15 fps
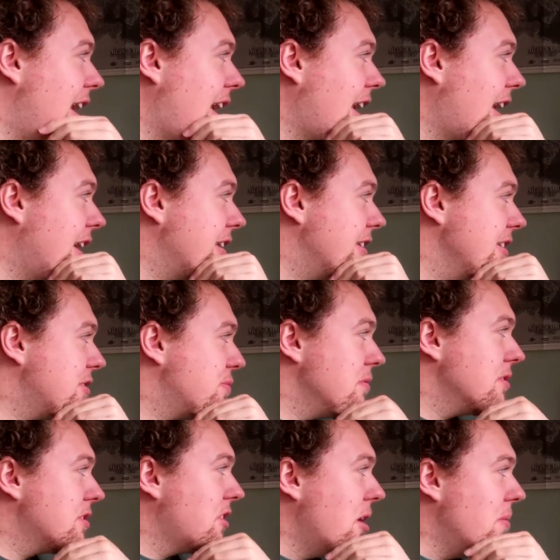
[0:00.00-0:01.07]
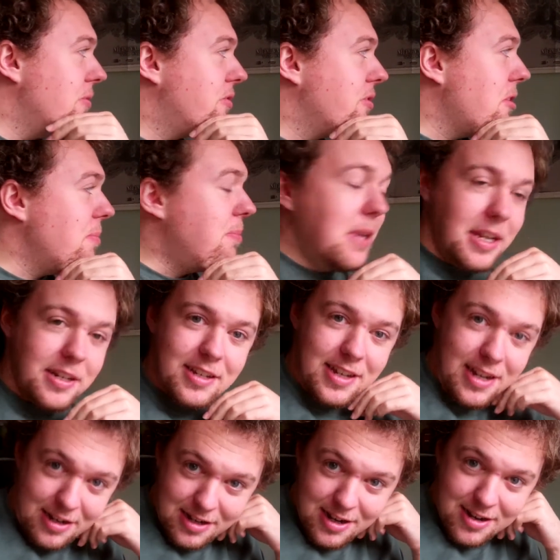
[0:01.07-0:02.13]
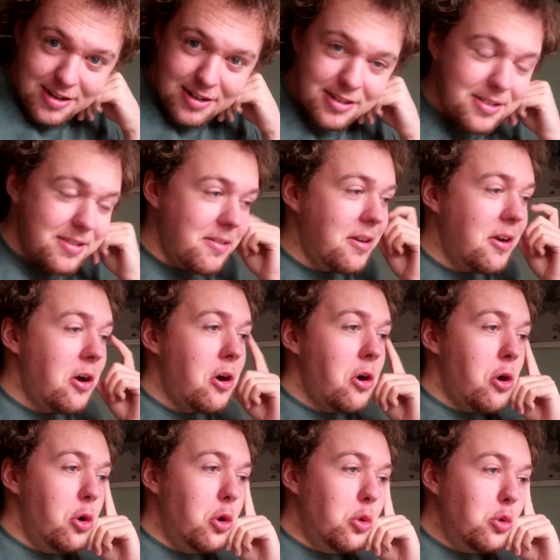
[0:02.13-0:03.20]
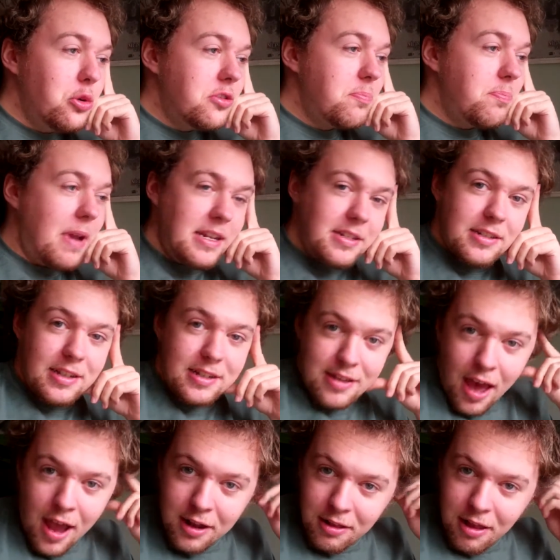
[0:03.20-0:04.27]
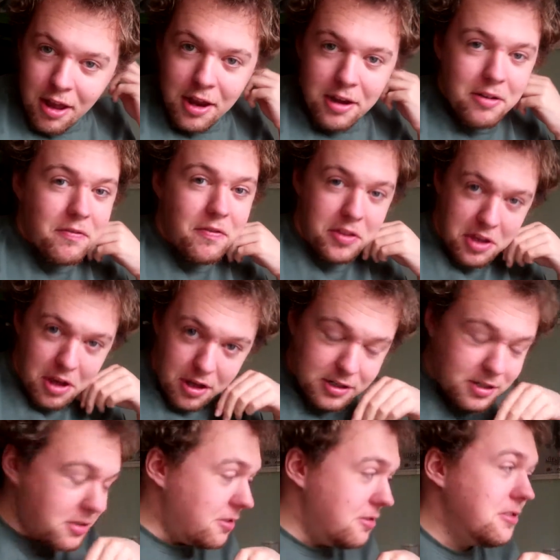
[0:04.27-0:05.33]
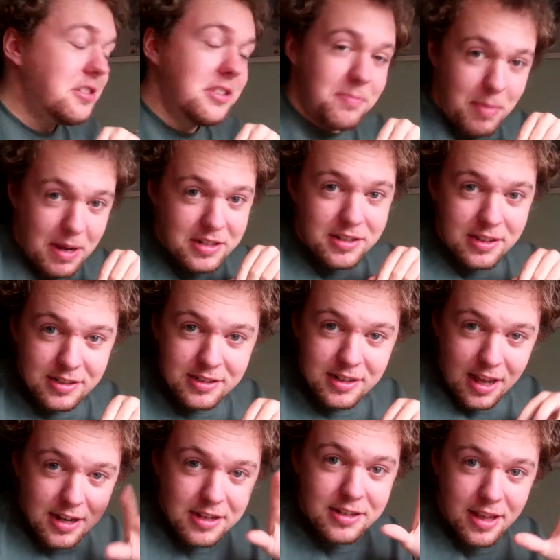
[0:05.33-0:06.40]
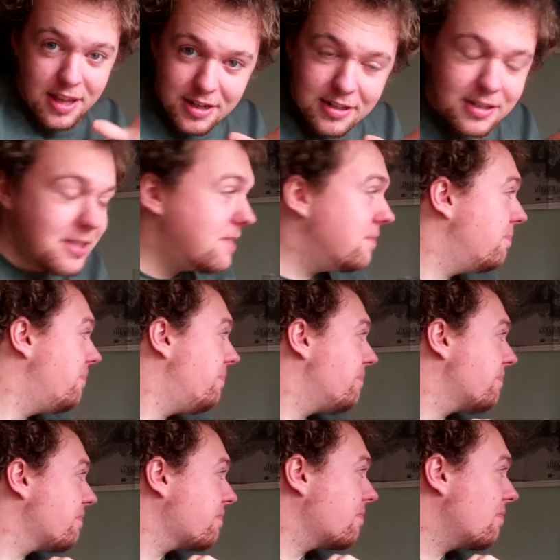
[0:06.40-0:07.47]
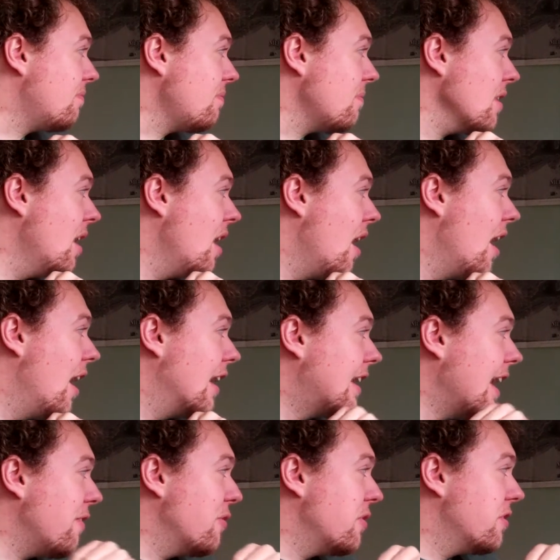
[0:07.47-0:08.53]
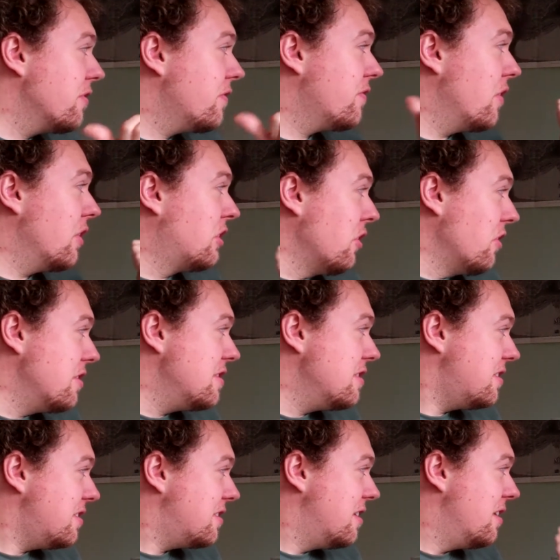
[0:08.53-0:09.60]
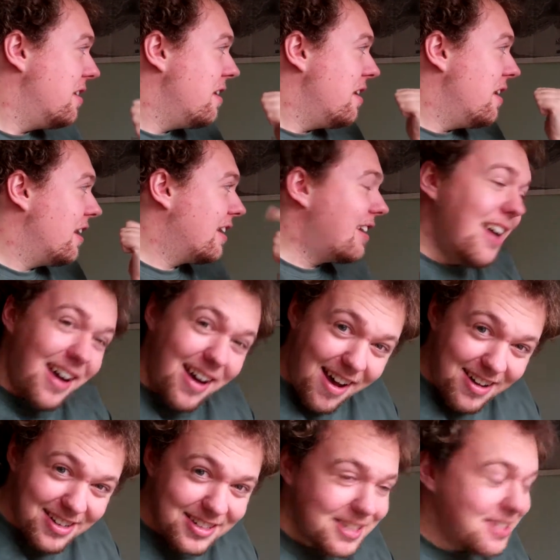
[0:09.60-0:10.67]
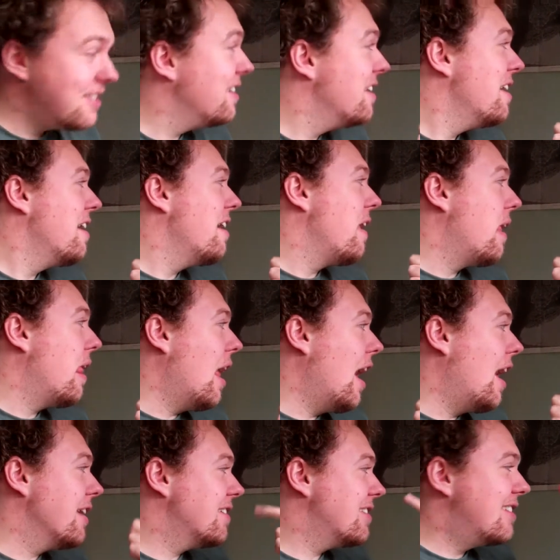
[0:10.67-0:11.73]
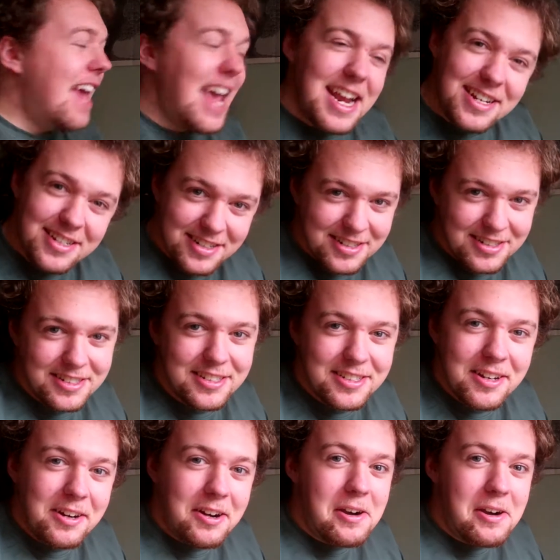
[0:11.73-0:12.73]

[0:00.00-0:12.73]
And this one's come from Peter Hitchens, whose basically tagline for the article basically states this: get rid of guns, cars, and tasers,